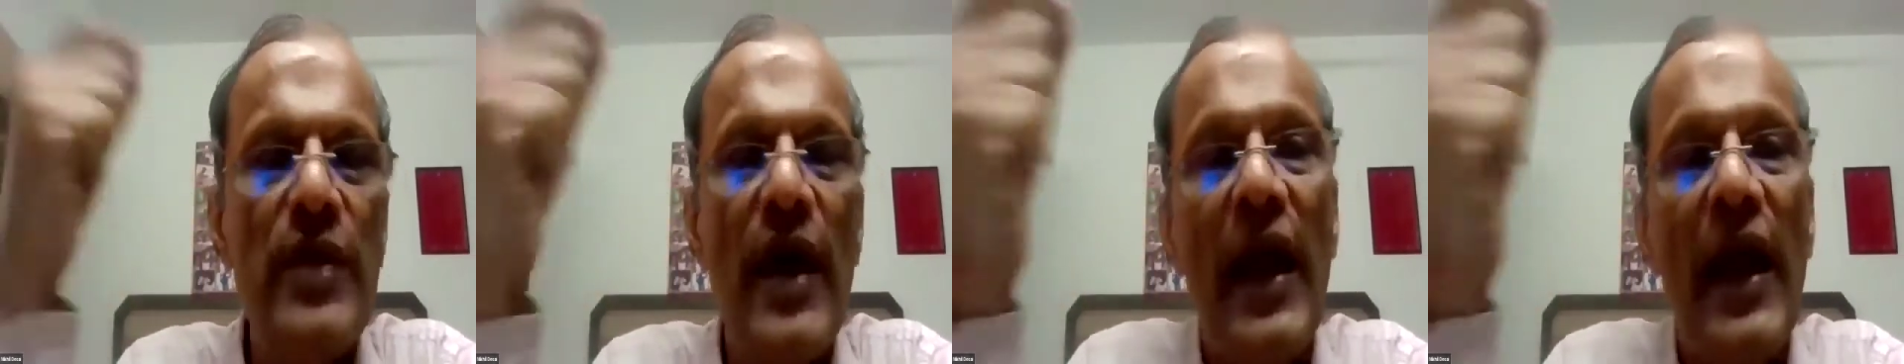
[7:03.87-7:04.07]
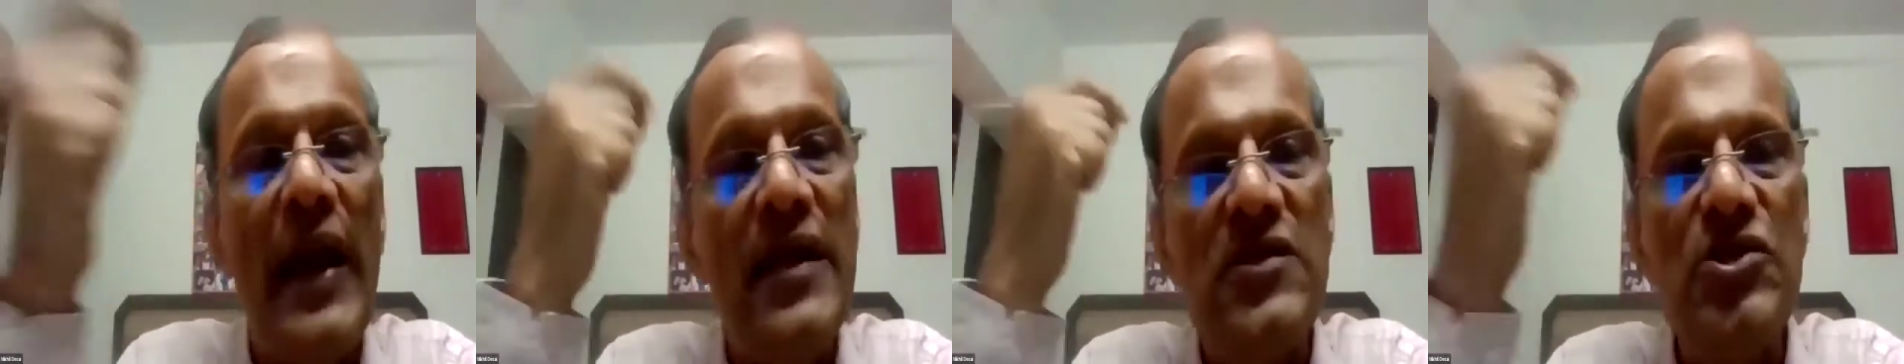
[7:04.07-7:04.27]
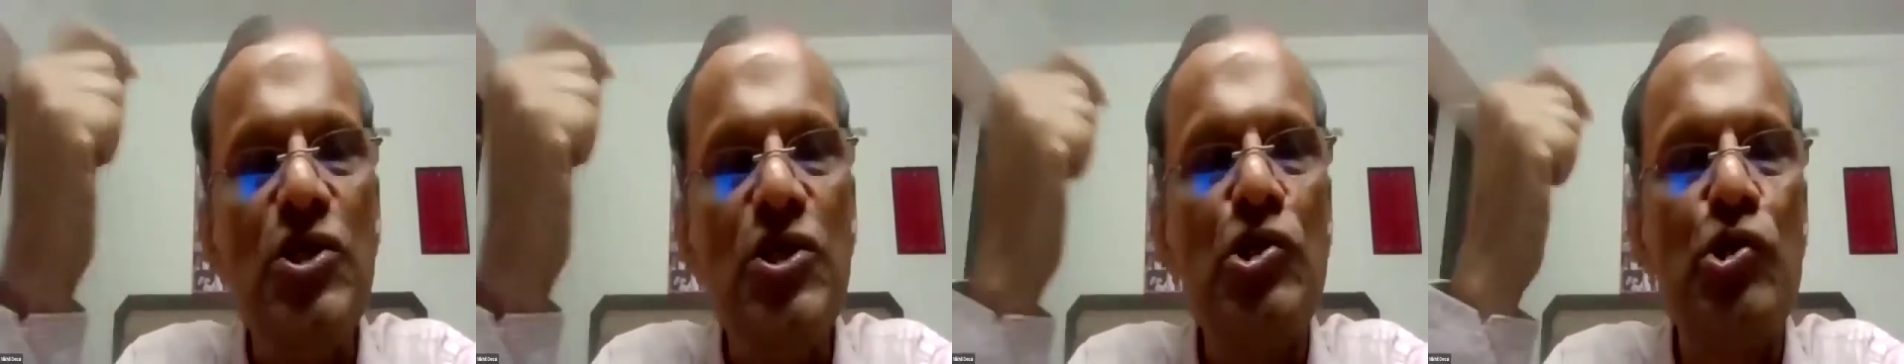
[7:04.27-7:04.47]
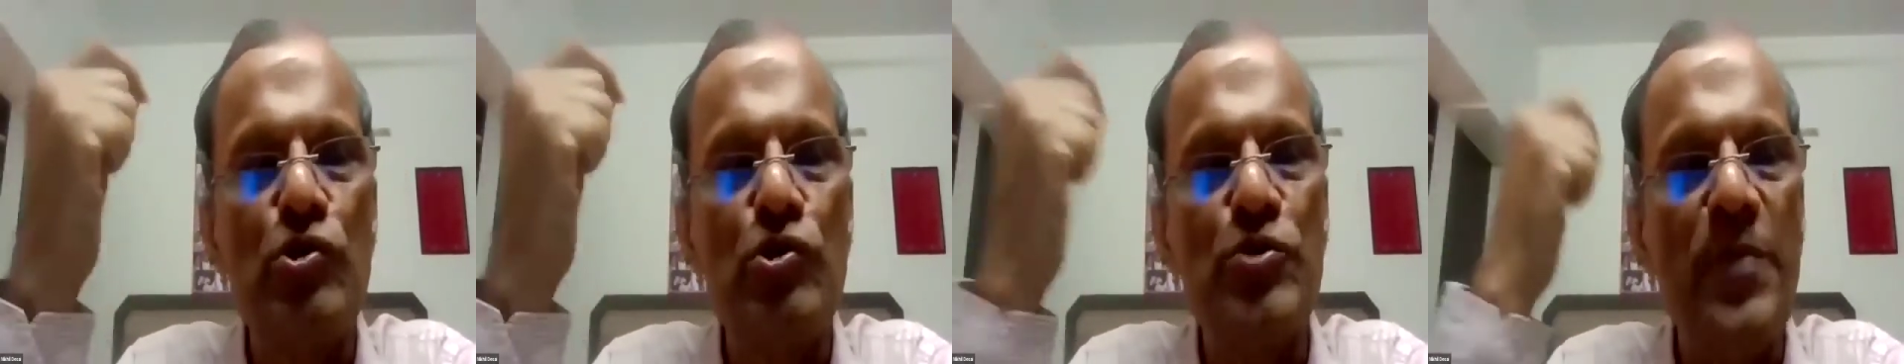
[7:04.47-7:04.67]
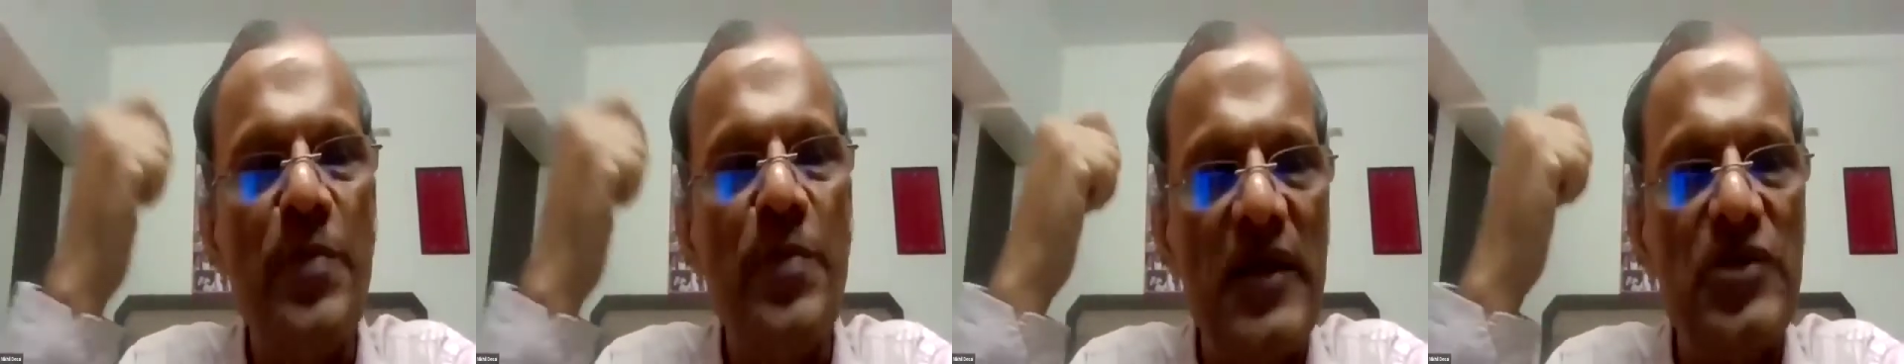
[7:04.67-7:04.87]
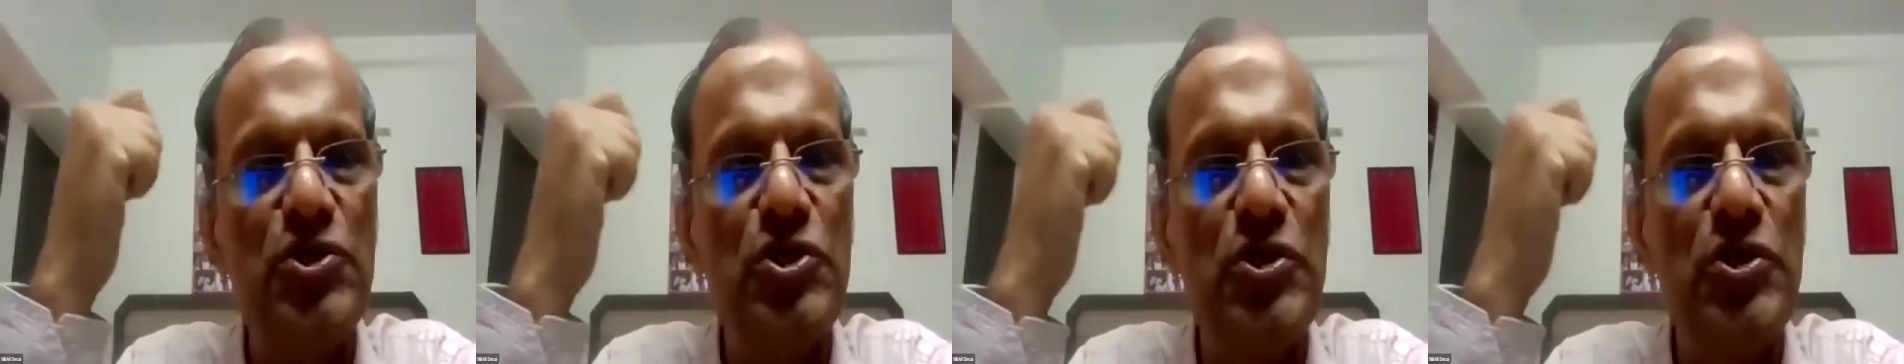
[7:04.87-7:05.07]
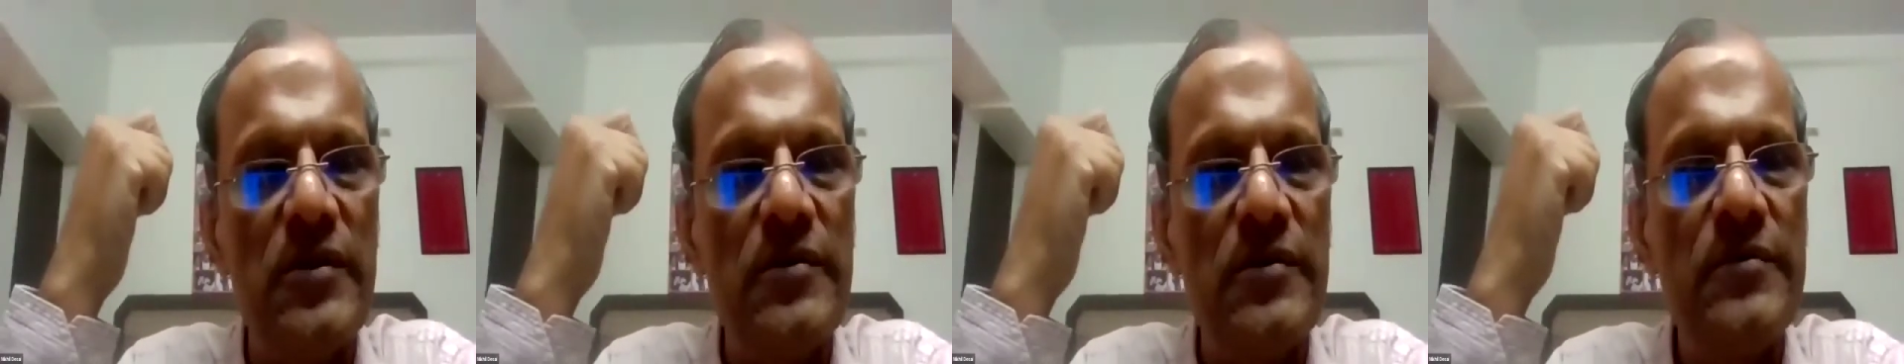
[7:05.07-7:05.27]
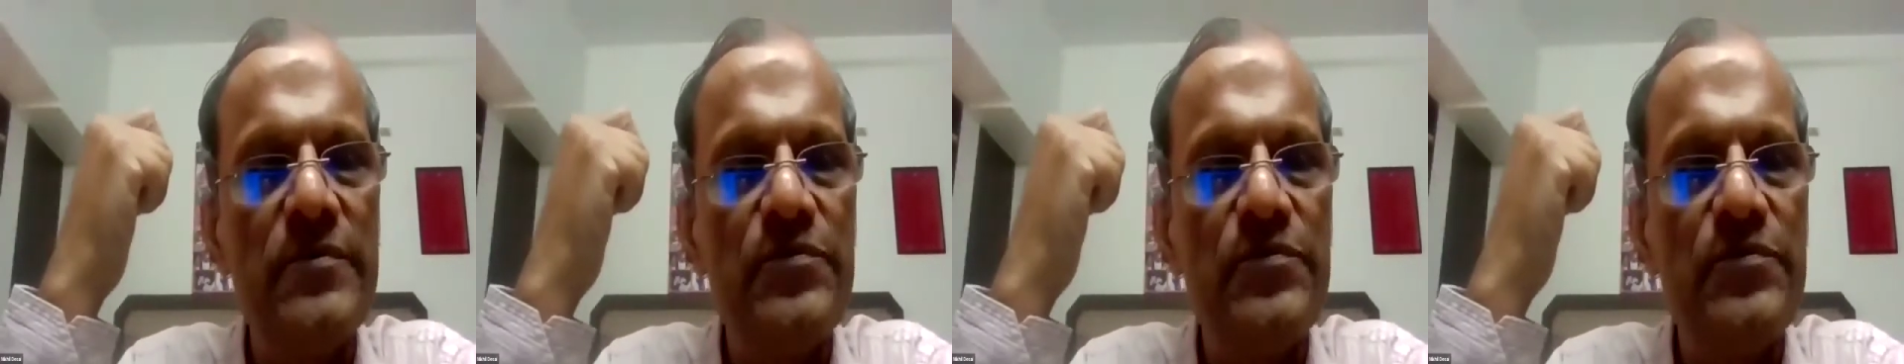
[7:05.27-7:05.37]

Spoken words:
that is introspection.